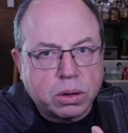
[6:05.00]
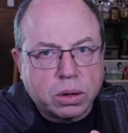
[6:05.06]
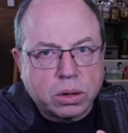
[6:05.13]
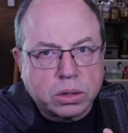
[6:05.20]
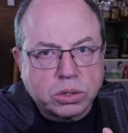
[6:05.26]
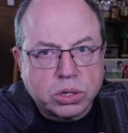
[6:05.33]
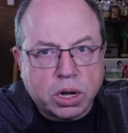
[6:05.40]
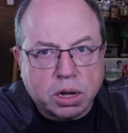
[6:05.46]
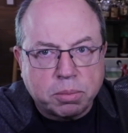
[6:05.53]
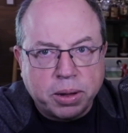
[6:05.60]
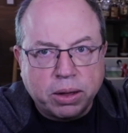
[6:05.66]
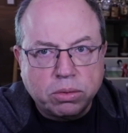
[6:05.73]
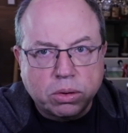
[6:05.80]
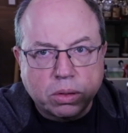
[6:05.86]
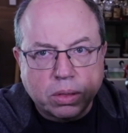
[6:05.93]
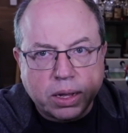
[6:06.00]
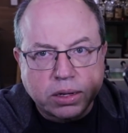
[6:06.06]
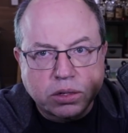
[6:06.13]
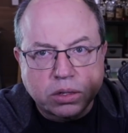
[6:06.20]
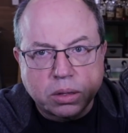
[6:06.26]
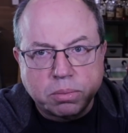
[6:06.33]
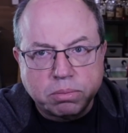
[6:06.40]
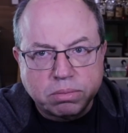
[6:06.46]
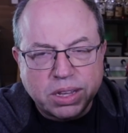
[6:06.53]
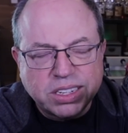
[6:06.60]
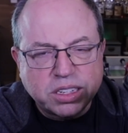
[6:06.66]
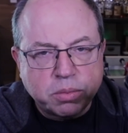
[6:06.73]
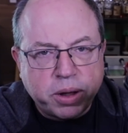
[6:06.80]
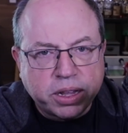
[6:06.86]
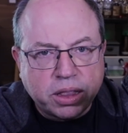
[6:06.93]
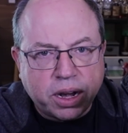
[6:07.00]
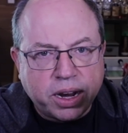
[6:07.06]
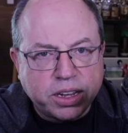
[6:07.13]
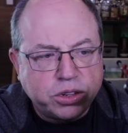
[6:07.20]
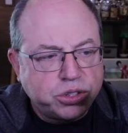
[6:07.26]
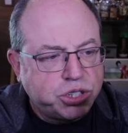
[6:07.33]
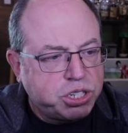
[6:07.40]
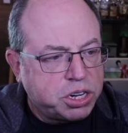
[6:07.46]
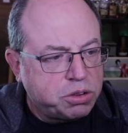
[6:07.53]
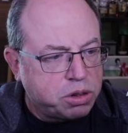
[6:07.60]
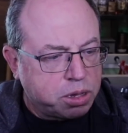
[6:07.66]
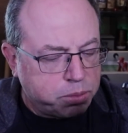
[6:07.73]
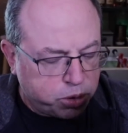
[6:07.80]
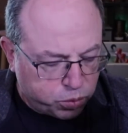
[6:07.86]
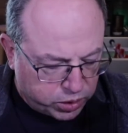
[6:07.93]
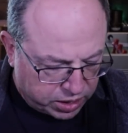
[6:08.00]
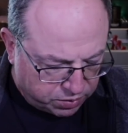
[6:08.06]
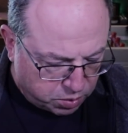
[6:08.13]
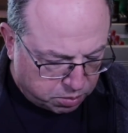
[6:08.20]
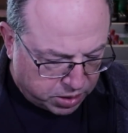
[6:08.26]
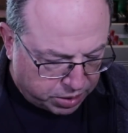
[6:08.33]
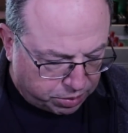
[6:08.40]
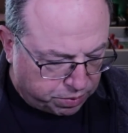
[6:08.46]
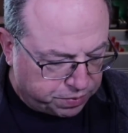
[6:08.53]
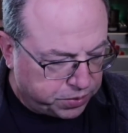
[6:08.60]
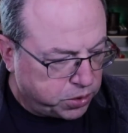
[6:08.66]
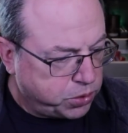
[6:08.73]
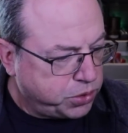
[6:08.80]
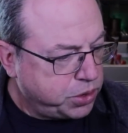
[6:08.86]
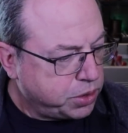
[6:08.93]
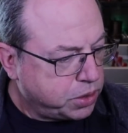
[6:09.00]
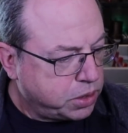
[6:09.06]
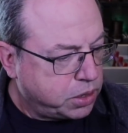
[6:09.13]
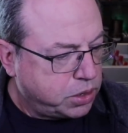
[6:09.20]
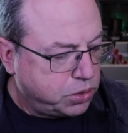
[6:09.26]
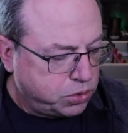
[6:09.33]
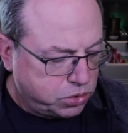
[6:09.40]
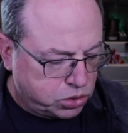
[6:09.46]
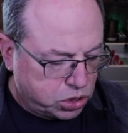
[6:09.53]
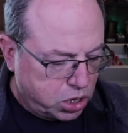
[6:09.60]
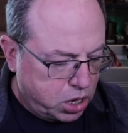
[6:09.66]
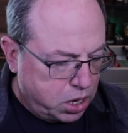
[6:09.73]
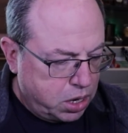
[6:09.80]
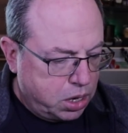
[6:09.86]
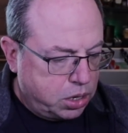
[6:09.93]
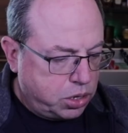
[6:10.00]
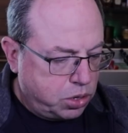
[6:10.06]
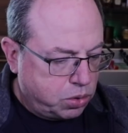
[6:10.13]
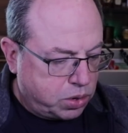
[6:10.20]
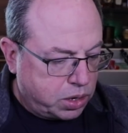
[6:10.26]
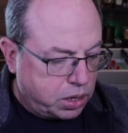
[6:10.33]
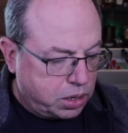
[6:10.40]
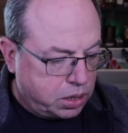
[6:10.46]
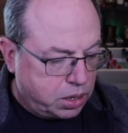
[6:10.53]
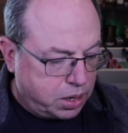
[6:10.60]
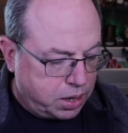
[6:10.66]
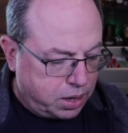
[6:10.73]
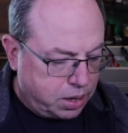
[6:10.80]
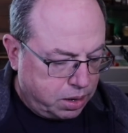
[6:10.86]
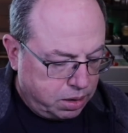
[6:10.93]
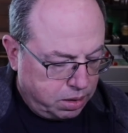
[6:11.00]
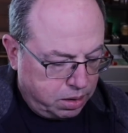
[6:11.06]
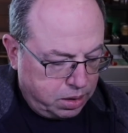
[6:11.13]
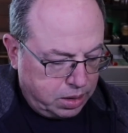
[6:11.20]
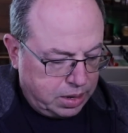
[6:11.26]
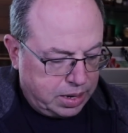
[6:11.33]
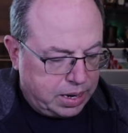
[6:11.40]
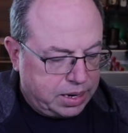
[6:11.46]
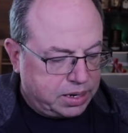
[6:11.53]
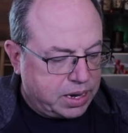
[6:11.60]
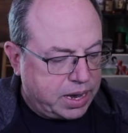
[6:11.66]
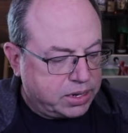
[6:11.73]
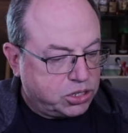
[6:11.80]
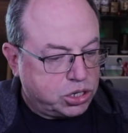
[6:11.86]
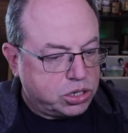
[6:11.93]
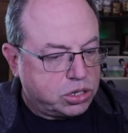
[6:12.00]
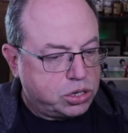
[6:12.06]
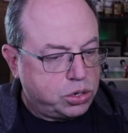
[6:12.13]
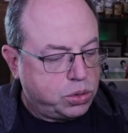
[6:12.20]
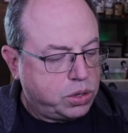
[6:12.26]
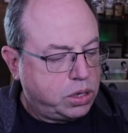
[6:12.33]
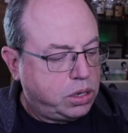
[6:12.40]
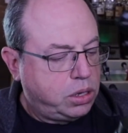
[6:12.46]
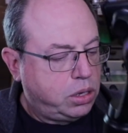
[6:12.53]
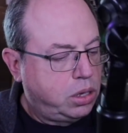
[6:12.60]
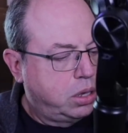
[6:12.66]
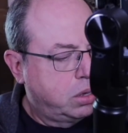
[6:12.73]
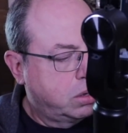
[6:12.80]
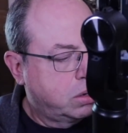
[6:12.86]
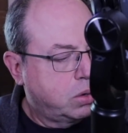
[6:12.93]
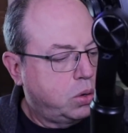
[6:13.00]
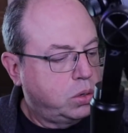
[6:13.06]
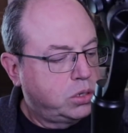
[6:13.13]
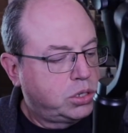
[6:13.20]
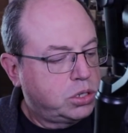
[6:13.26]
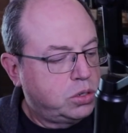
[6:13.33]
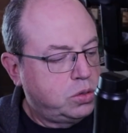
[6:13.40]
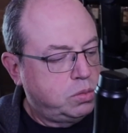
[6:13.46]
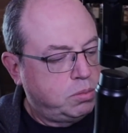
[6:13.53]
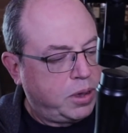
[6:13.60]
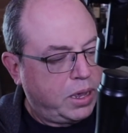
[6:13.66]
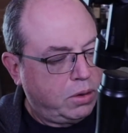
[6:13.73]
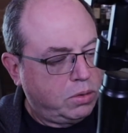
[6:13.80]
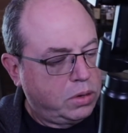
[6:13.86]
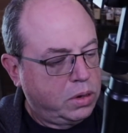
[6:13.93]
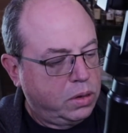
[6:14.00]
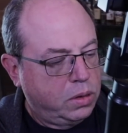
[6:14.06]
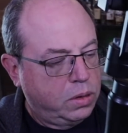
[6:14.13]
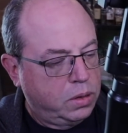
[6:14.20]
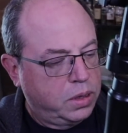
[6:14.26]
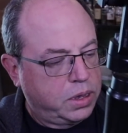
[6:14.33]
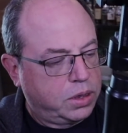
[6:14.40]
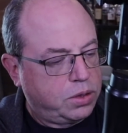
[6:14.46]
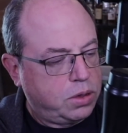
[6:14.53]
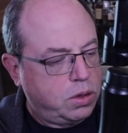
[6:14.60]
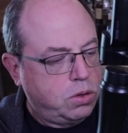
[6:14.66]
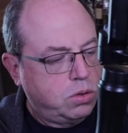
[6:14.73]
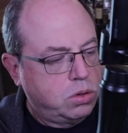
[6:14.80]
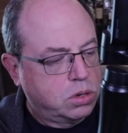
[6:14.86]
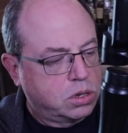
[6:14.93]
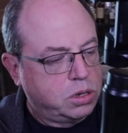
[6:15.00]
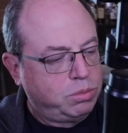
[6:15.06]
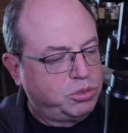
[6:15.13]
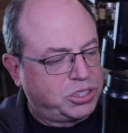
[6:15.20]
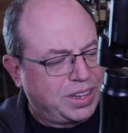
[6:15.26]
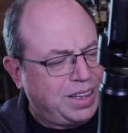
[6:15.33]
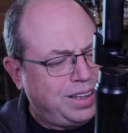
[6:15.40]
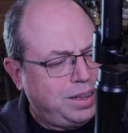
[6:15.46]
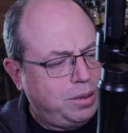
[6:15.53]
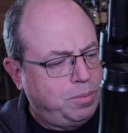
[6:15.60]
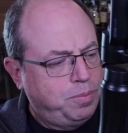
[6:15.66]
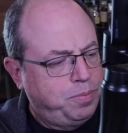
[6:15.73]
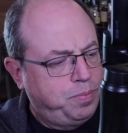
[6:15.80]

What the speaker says: on a shock mount. That's the mic that I use generally, but whatever microphone you're going to use, you can attach it to the cold shoe mount like so, comme ça.